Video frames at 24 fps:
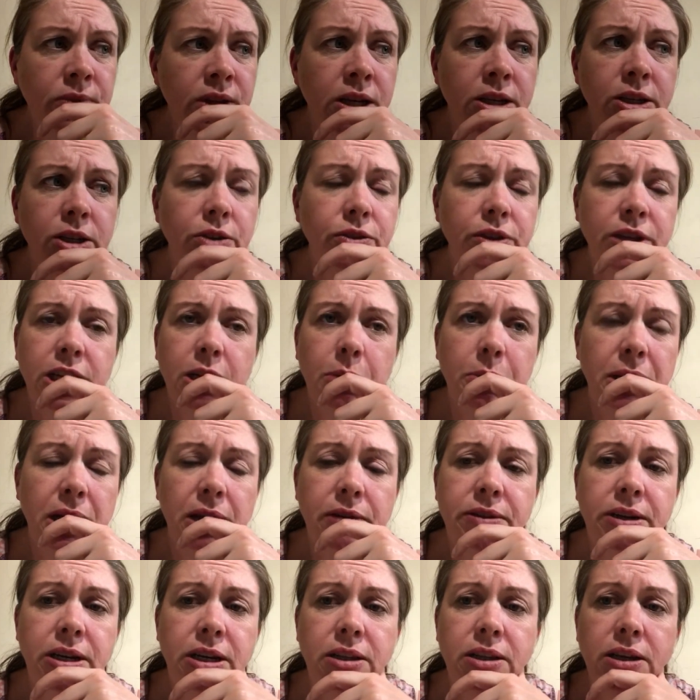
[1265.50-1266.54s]
I don't think I'll be
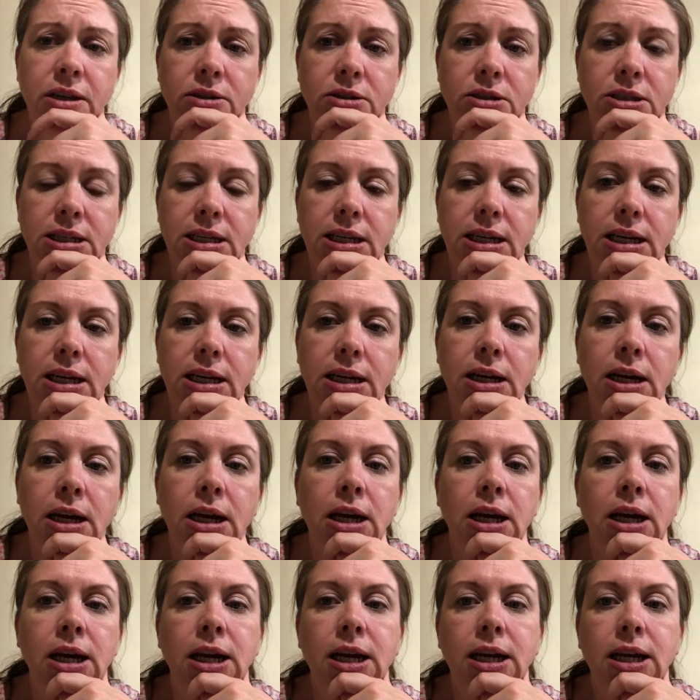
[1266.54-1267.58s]
having anything else to eat.
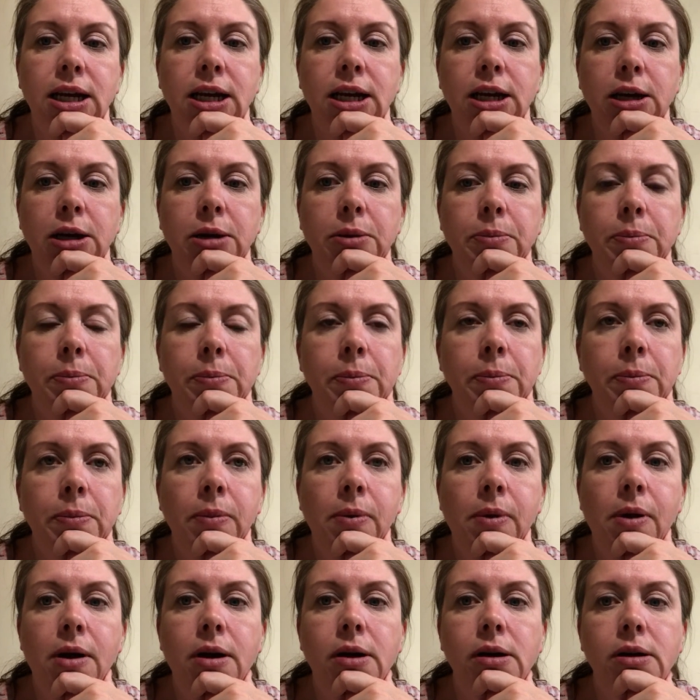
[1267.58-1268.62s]
I've
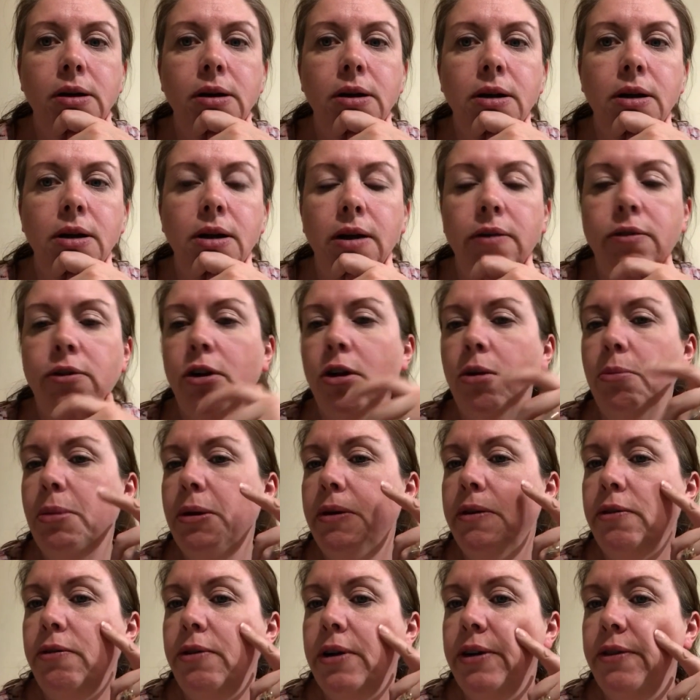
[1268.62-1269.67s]
got a
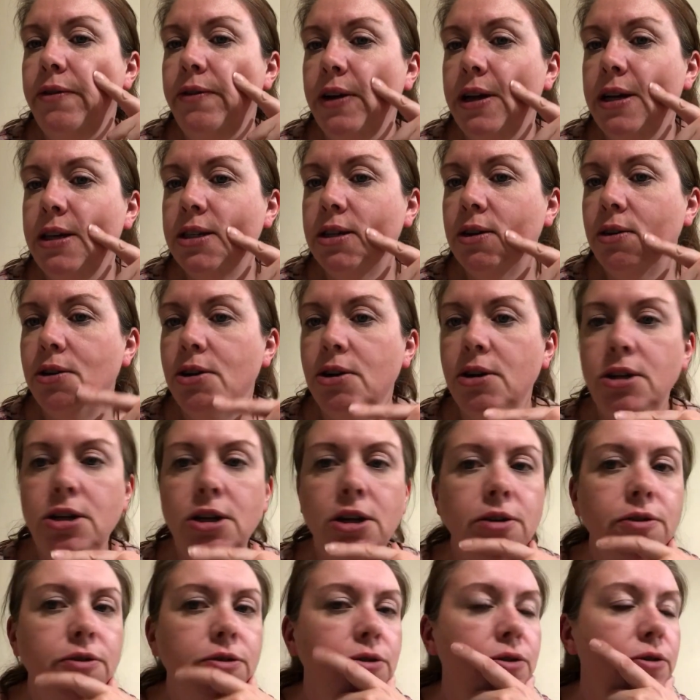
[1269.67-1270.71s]
bit of a red face going on. I don't
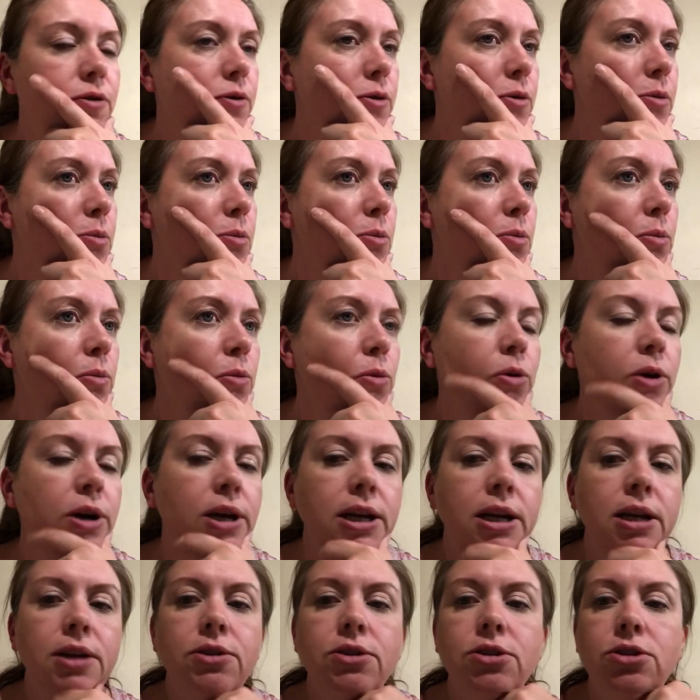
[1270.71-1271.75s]
know if it's from
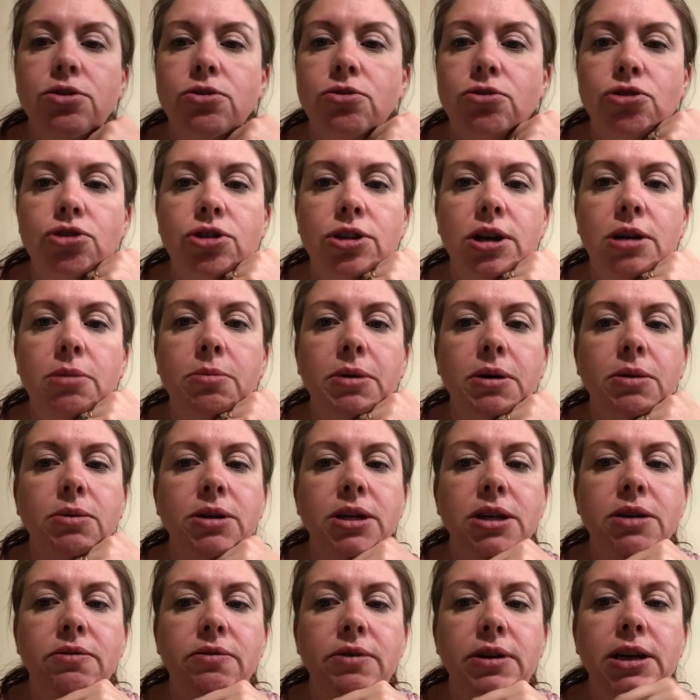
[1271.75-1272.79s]
walking out in the sunshine, but I
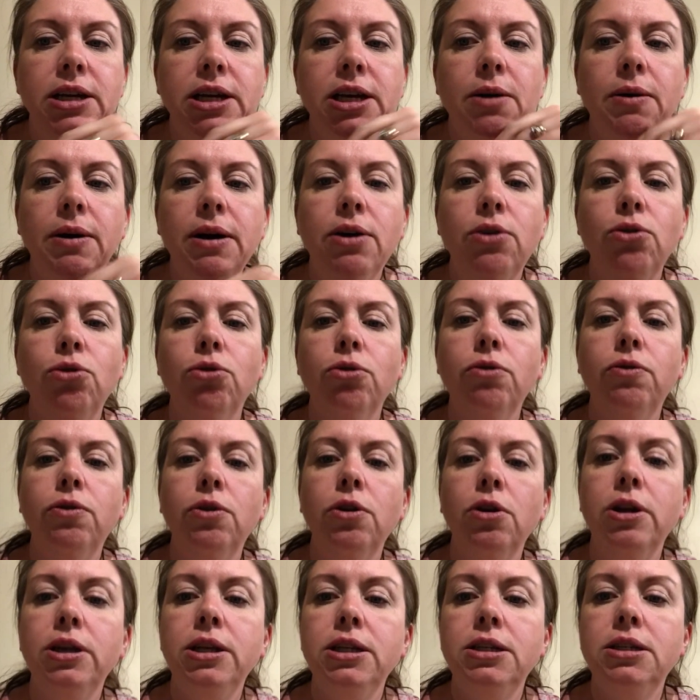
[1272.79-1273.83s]
didn't really go out an awful
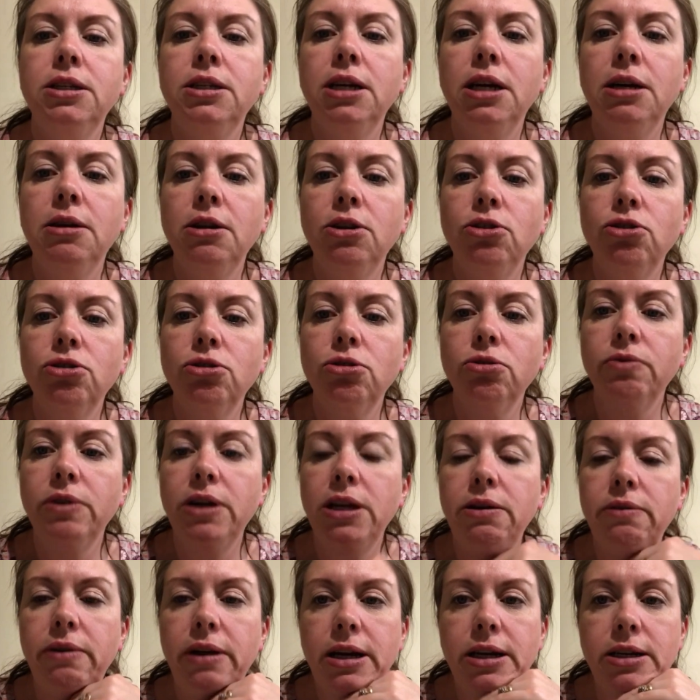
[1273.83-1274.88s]
lot in it today. I just look
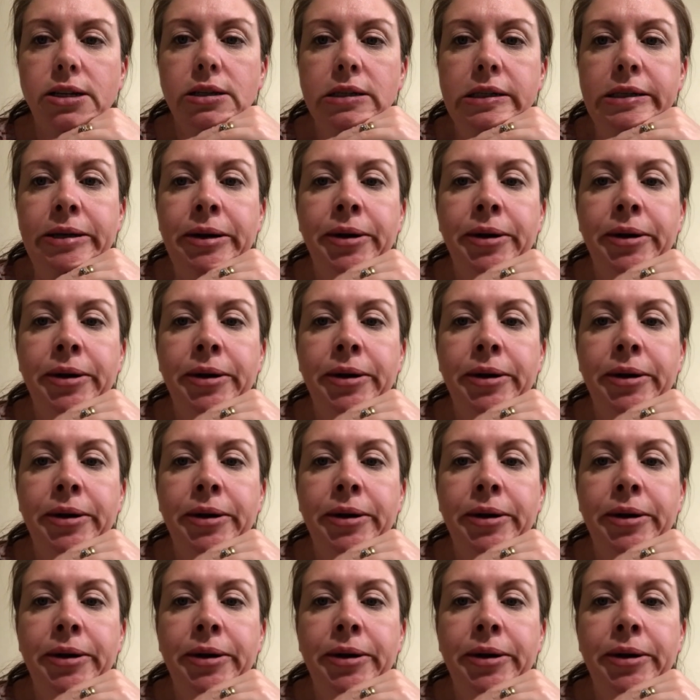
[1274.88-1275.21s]
really red.